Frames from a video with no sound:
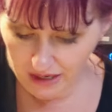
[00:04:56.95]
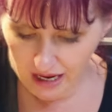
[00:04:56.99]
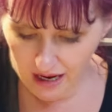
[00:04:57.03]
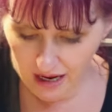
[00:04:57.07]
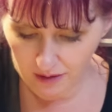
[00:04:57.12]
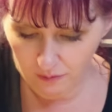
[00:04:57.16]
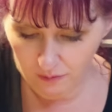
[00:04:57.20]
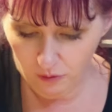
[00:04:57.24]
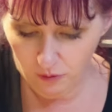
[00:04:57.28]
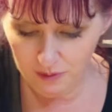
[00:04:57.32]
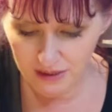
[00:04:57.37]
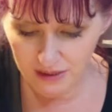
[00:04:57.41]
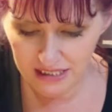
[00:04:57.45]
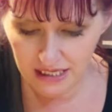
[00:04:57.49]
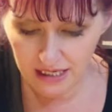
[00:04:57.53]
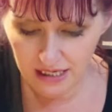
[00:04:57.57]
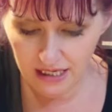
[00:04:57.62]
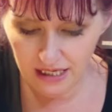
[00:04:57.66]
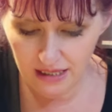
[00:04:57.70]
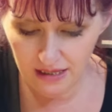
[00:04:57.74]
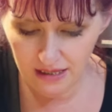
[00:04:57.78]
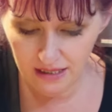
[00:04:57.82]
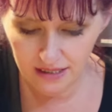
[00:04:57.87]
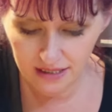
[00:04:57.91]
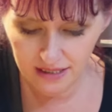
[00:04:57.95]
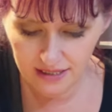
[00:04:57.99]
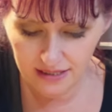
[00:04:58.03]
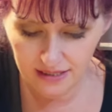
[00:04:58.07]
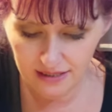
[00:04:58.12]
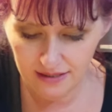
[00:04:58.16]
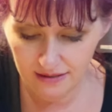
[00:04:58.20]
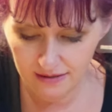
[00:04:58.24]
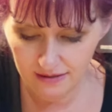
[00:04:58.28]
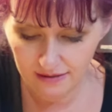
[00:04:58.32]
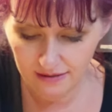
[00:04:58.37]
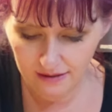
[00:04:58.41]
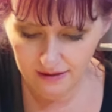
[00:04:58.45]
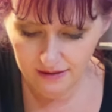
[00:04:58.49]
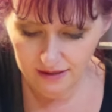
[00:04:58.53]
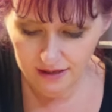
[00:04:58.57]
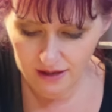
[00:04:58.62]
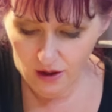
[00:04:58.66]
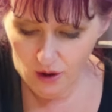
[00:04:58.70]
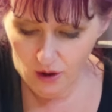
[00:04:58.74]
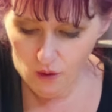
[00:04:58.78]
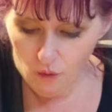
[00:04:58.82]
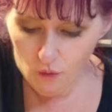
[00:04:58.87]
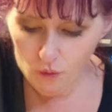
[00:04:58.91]
I will be taking this
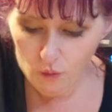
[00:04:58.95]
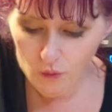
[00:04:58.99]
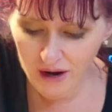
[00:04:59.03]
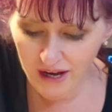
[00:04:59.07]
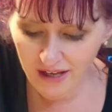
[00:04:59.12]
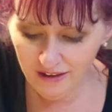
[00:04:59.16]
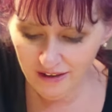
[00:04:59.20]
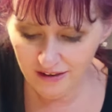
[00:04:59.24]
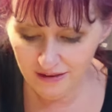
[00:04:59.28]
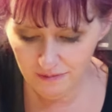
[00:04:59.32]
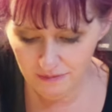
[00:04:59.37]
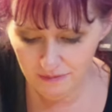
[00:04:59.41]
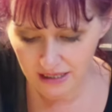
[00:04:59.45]
with